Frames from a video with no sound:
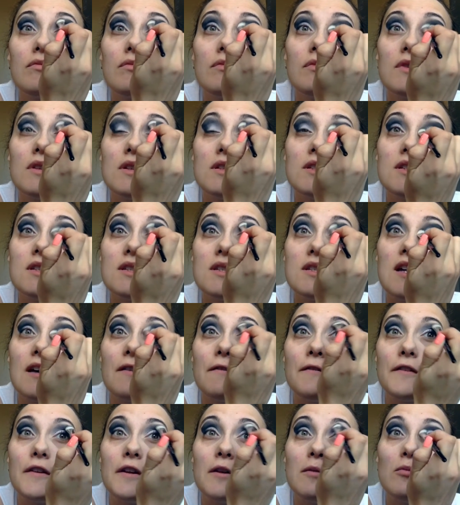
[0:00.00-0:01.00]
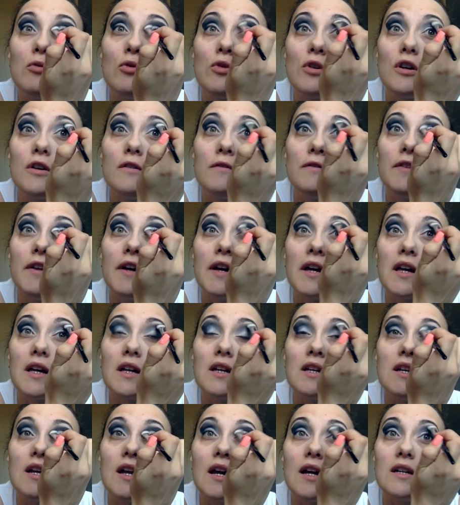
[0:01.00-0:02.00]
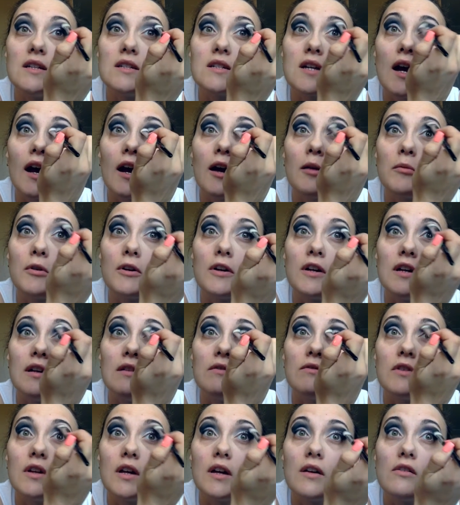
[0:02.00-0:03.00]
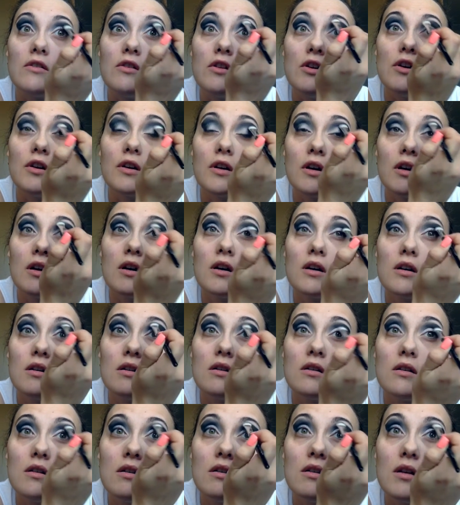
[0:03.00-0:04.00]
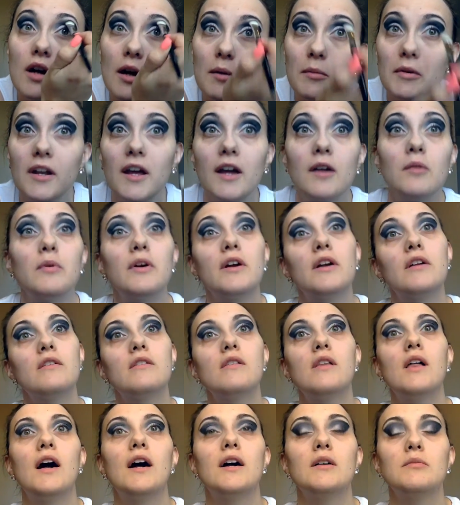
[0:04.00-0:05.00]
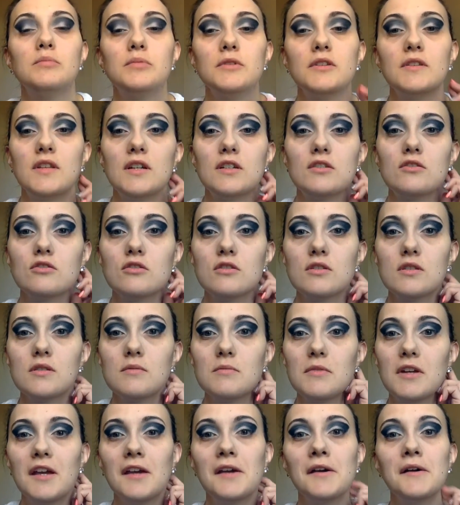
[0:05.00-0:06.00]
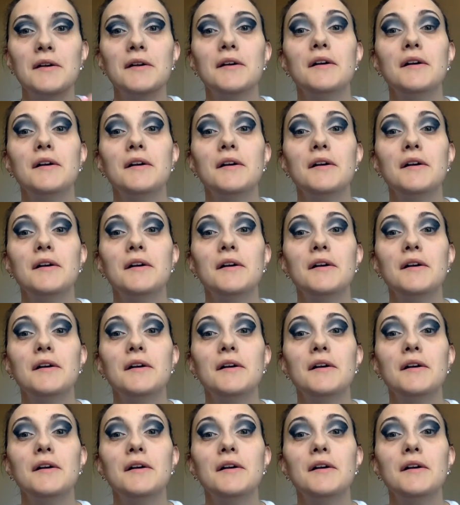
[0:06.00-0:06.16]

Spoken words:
This is definitely more of like a nighttime or evening look. I mean, I wear it a lot, but that's just me.